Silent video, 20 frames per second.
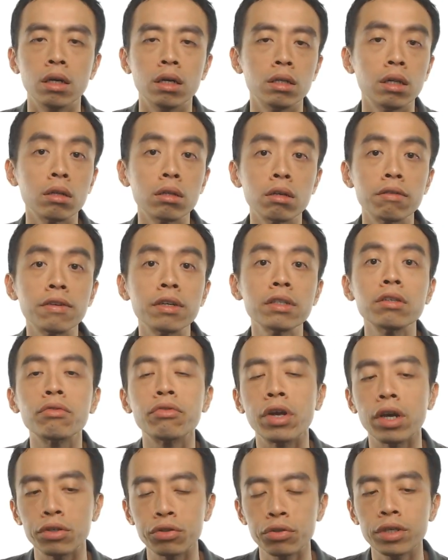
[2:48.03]
Now the first
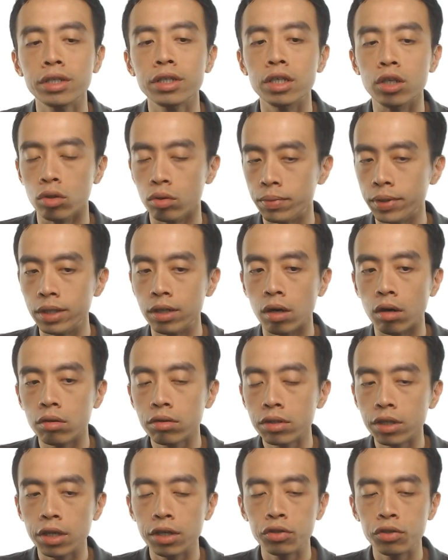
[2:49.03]
reaction, it will be the
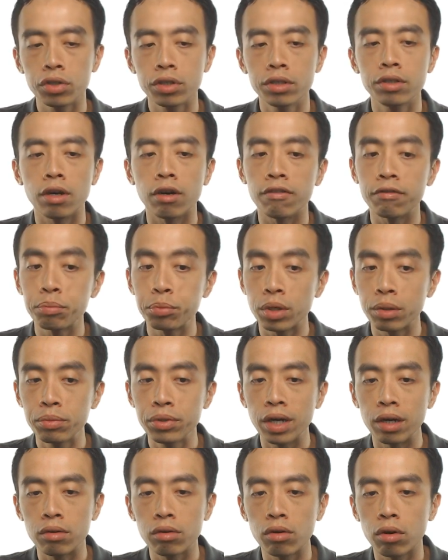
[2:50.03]
oxidation of primary
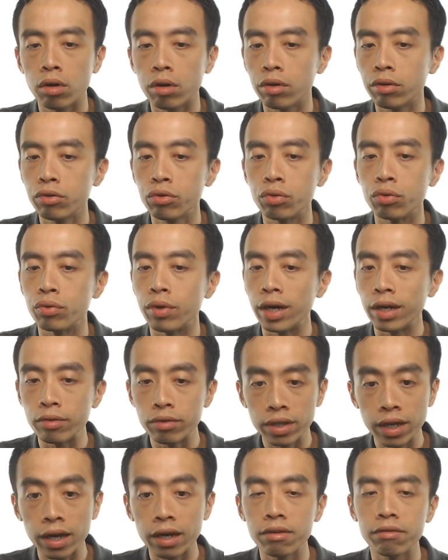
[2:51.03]
alcohol to
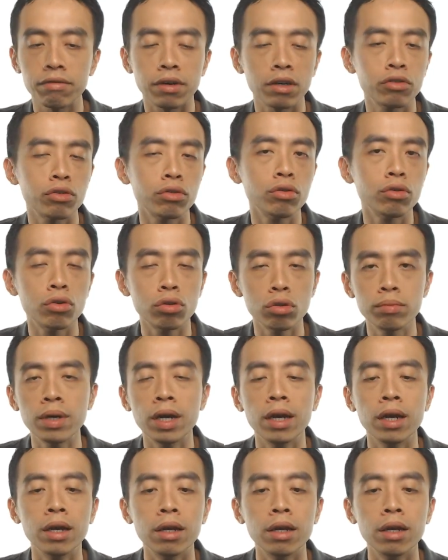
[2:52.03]
aldehyde functional group.